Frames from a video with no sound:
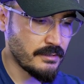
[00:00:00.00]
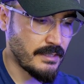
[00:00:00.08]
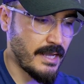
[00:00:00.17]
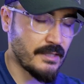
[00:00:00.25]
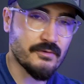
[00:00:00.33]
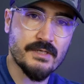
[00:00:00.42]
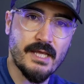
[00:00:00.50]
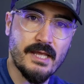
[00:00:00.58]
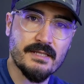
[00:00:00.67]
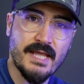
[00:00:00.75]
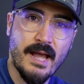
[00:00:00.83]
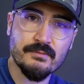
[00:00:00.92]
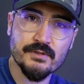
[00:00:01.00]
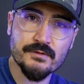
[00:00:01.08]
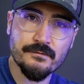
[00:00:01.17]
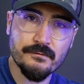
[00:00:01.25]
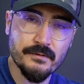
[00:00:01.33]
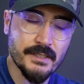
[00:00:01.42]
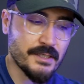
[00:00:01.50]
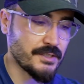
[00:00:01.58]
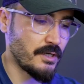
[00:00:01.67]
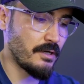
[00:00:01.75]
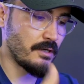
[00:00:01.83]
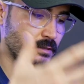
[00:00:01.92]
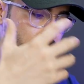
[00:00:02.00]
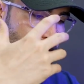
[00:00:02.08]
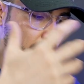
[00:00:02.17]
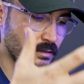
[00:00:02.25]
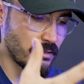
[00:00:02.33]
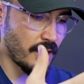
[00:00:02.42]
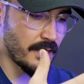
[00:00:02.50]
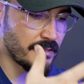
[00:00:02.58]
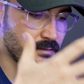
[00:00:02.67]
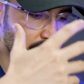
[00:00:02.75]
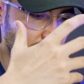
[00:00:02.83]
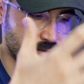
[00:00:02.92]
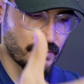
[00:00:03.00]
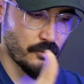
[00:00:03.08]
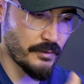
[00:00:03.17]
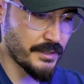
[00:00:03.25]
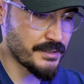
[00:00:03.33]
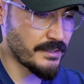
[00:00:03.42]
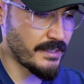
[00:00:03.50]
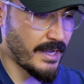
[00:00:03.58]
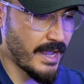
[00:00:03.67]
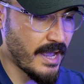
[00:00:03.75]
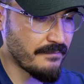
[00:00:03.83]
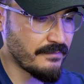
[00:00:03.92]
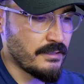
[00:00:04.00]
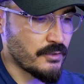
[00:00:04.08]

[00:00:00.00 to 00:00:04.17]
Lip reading: that you can capture footage on the online storage that they have.